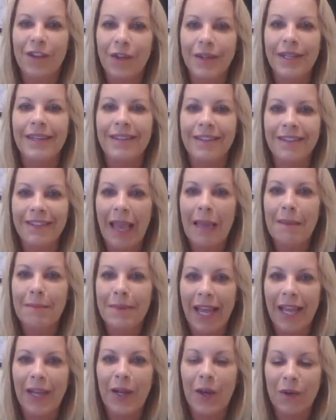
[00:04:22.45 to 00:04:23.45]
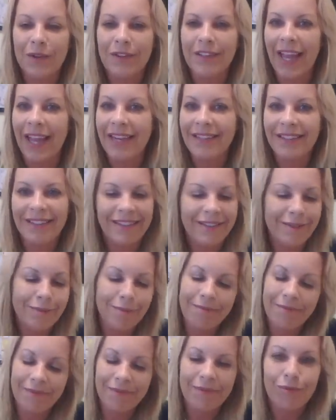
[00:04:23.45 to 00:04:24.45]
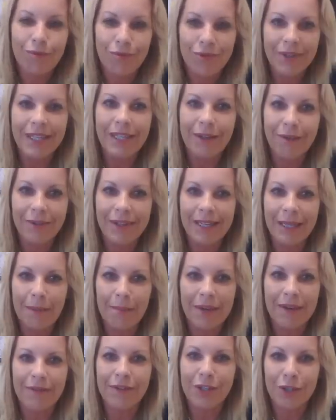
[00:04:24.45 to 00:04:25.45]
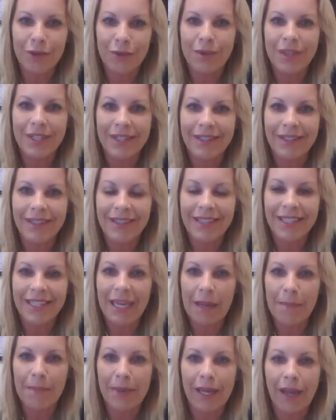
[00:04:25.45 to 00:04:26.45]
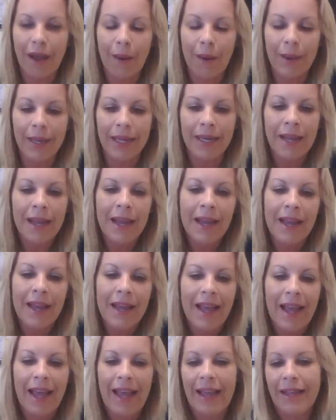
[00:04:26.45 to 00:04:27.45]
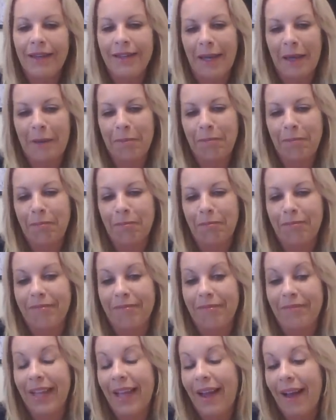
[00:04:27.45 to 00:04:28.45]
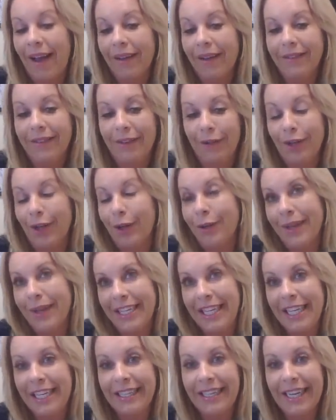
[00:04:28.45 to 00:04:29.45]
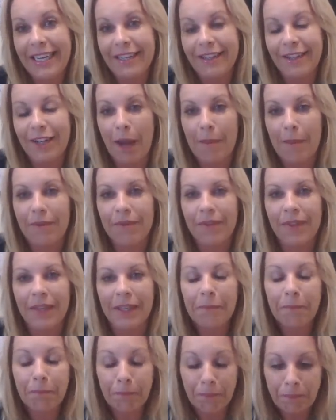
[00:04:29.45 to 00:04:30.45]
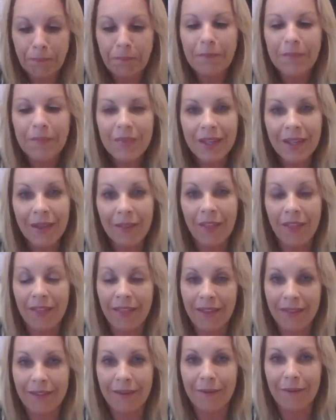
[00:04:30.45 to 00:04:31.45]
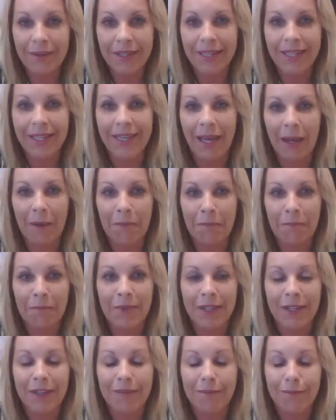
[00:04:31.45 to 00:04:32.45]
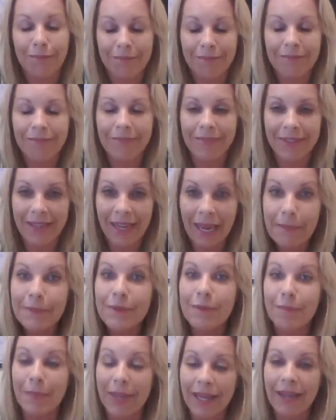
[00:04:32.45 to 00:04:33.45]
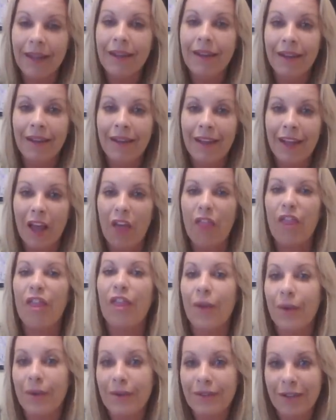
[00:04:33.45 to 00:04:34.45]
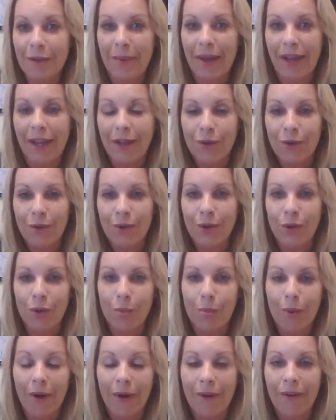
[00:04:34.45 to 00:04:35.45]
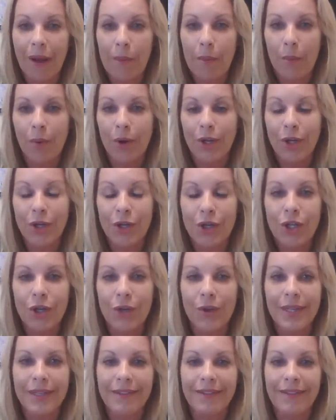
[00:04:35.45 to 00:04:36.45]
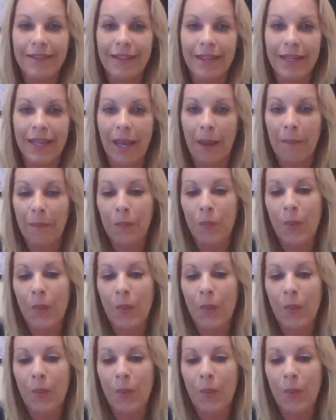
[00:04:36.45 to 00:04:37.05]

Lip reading: yeah, same-day contacts. Really, really pivotal to get me going. And now, you know, a year later type of thing, the thing that really keeps me enthused about your program and what you do is the